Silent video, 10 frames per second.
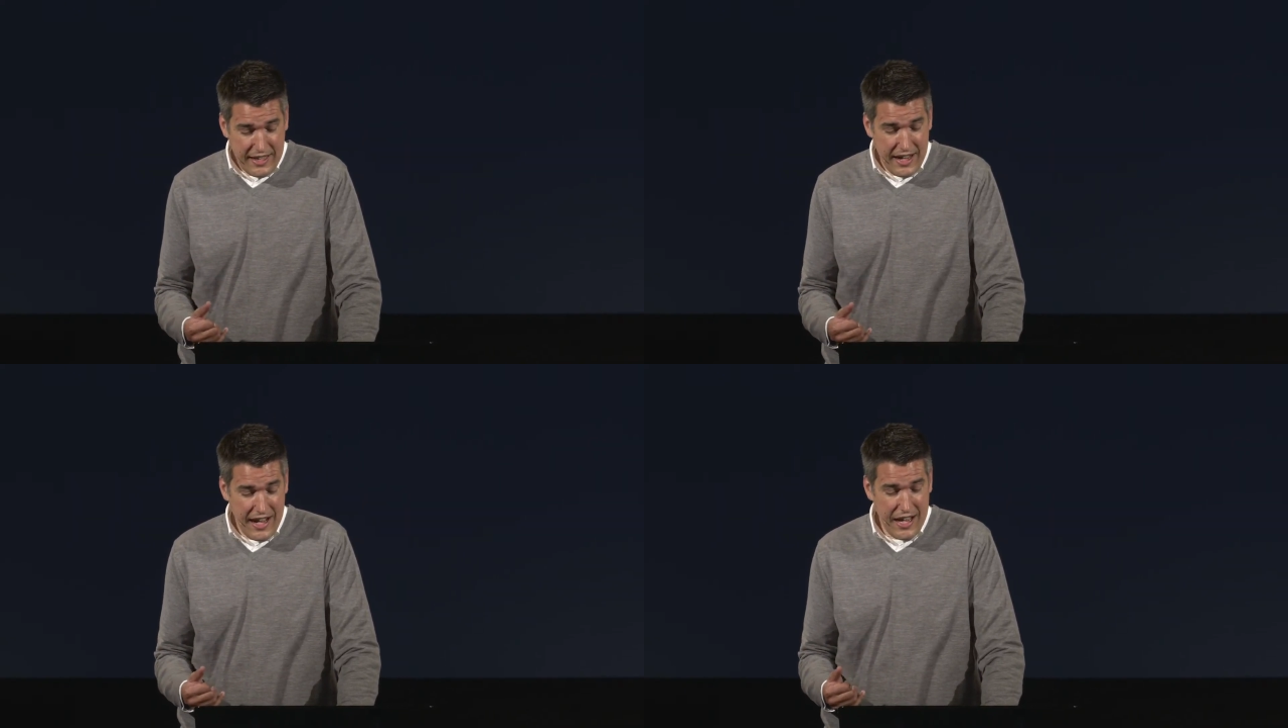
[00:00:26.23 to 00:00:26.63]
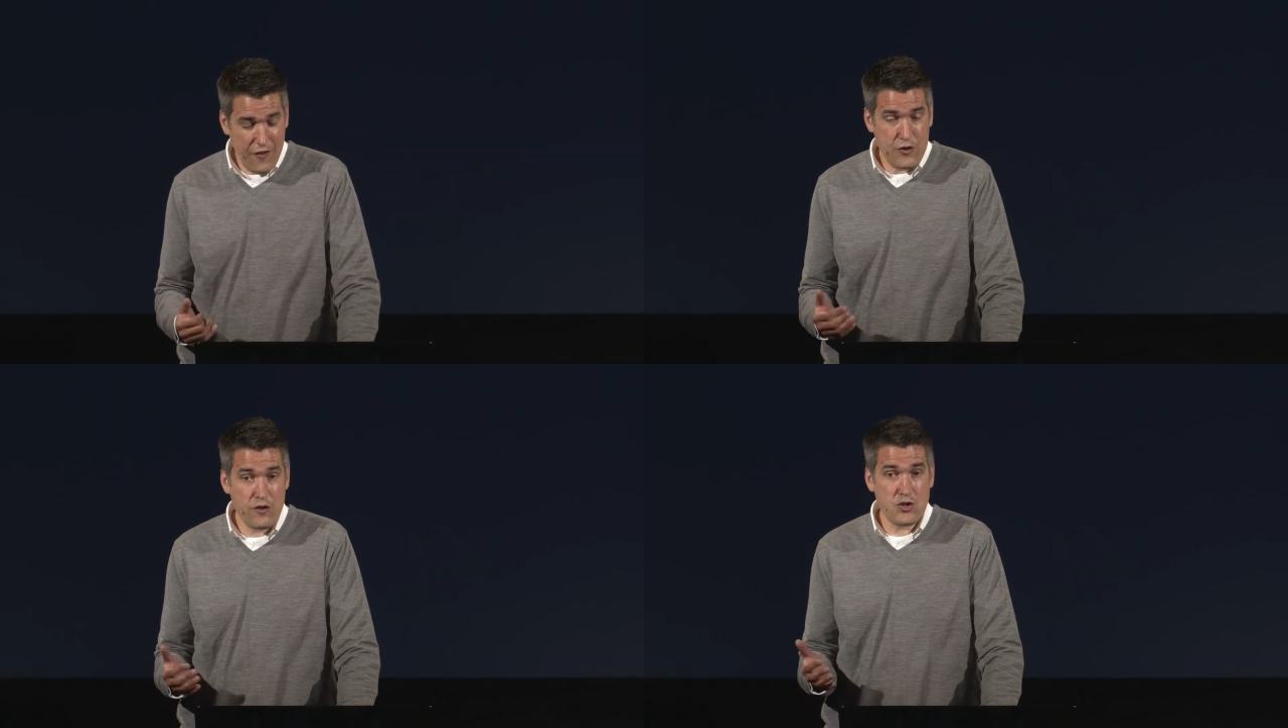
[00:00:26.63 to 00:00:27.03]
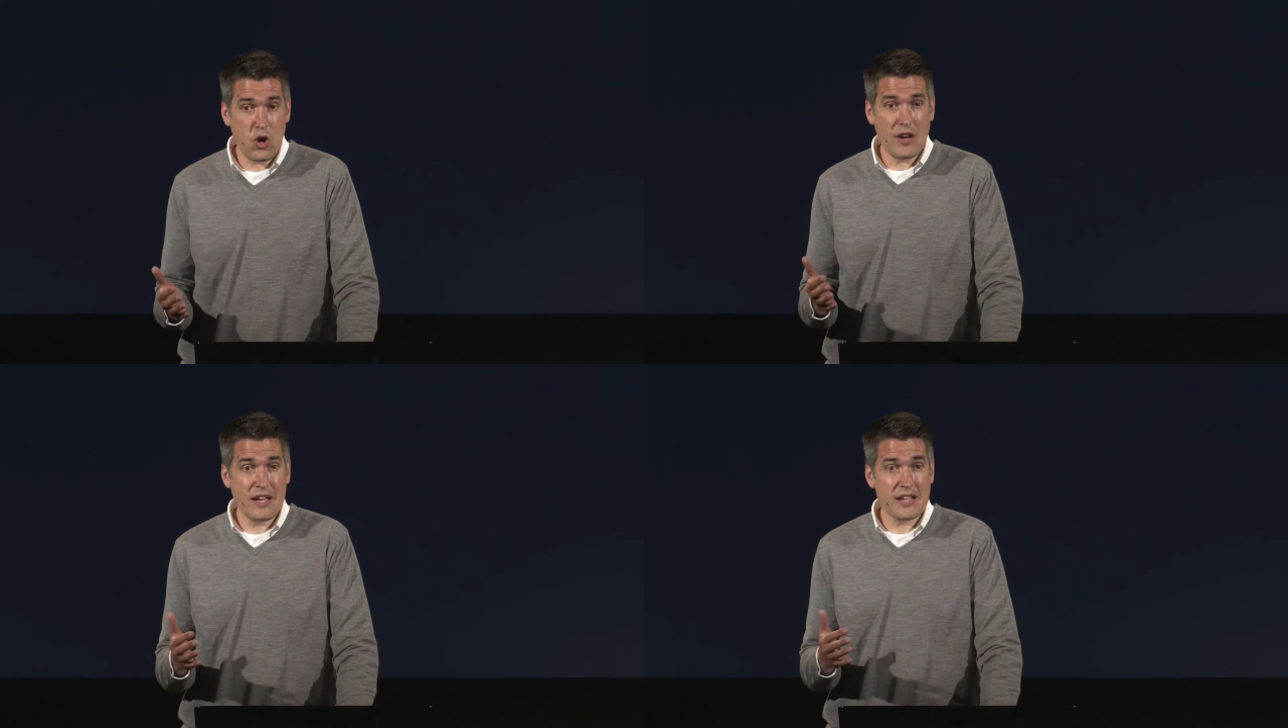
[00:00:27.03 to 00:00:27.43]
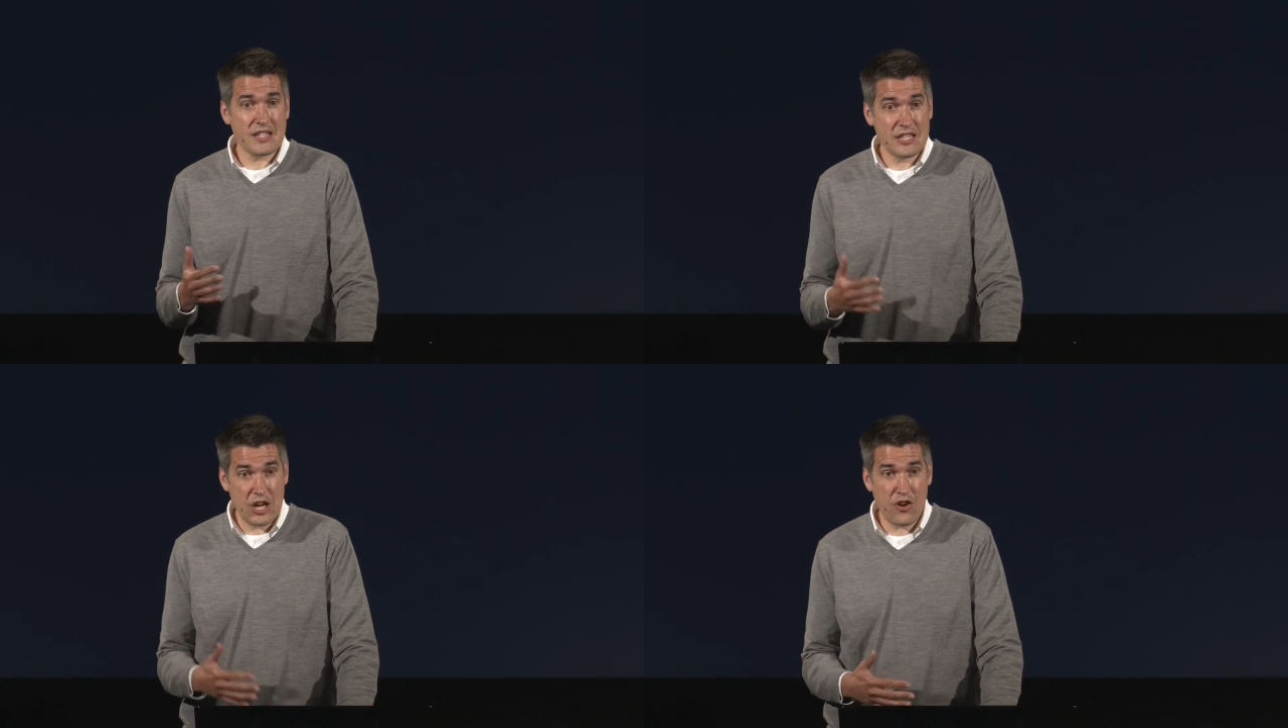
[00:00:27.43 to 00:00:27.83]
If you've joined us
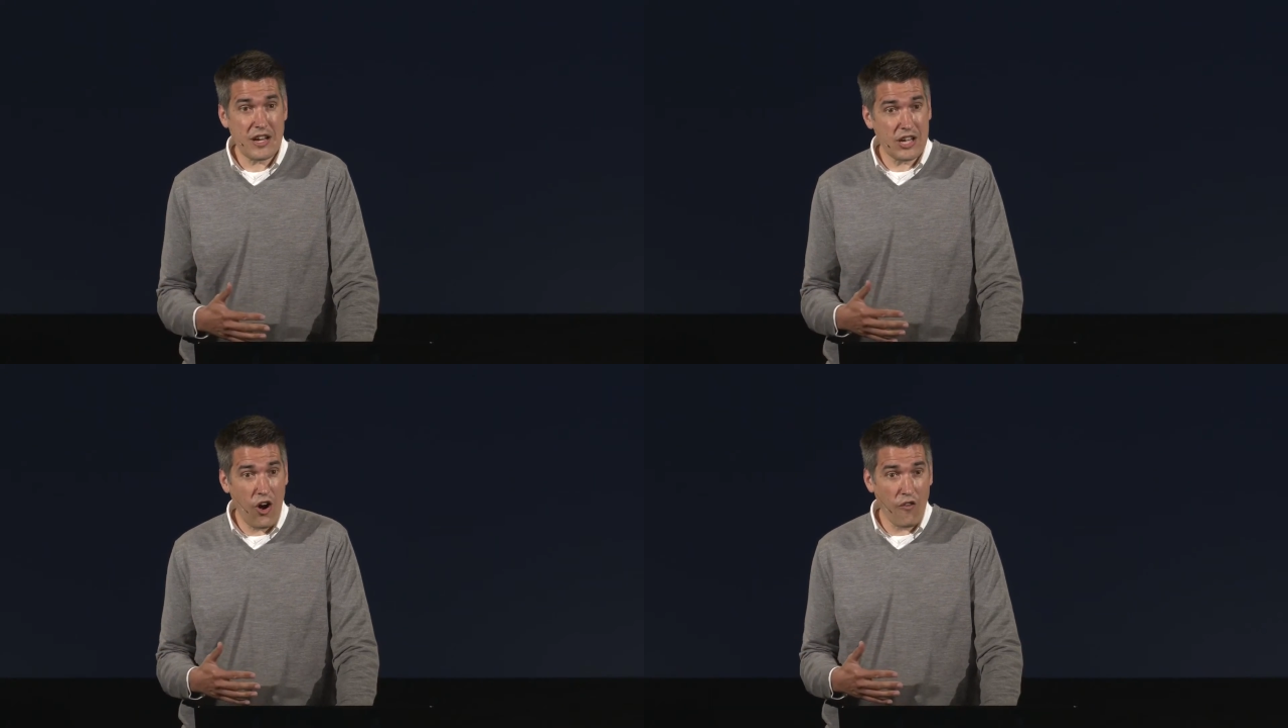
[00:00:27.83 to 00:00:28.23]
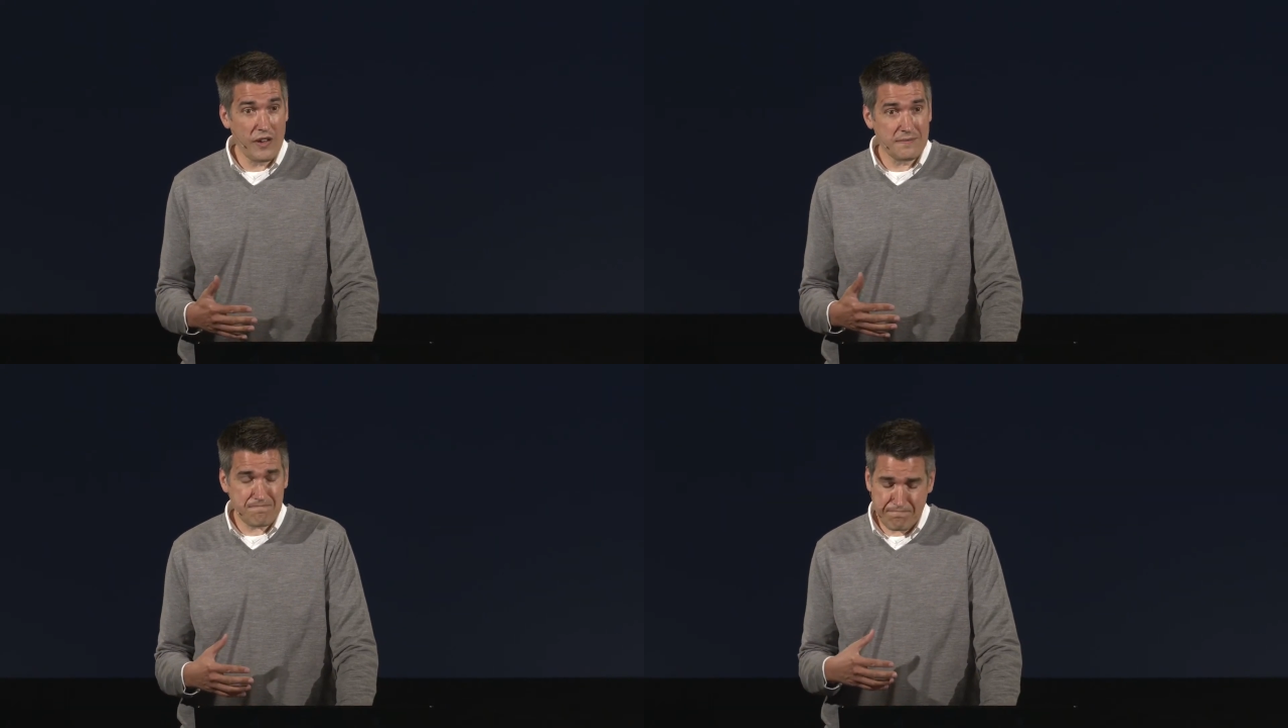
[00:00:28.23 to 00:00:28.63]
during COVID,